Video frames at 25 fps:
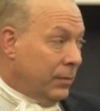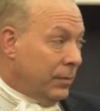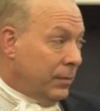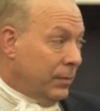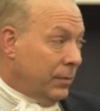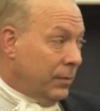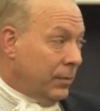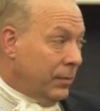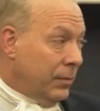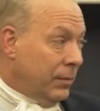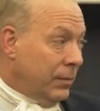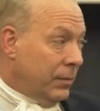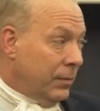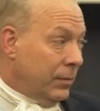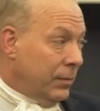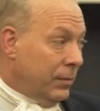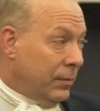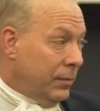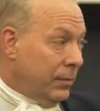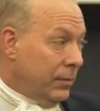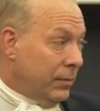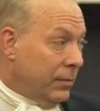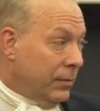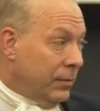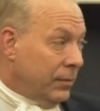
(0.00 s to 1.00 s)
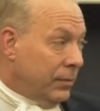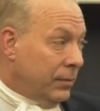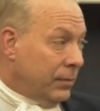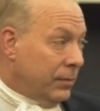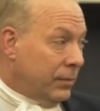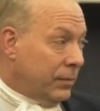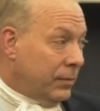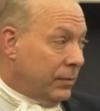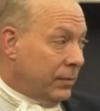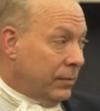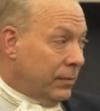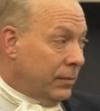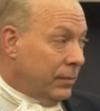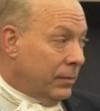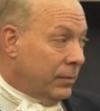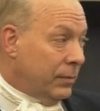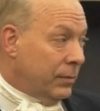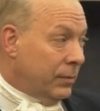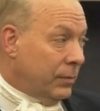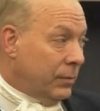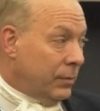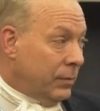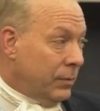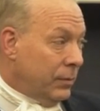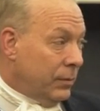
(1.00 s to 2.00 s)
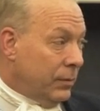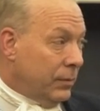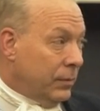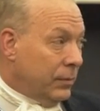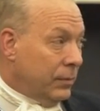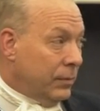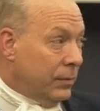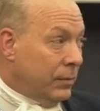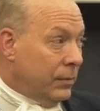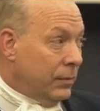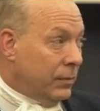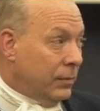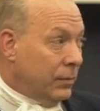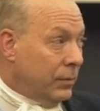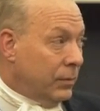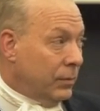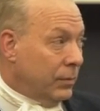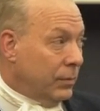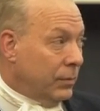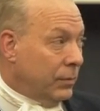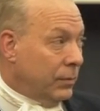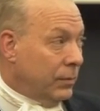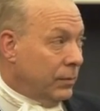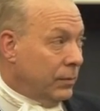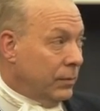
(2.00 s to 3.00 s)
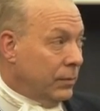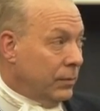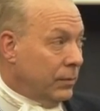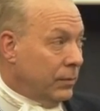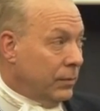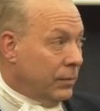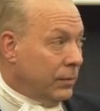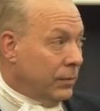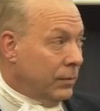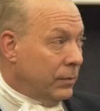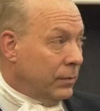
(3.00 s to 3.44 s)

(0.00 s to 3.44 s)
[no speech]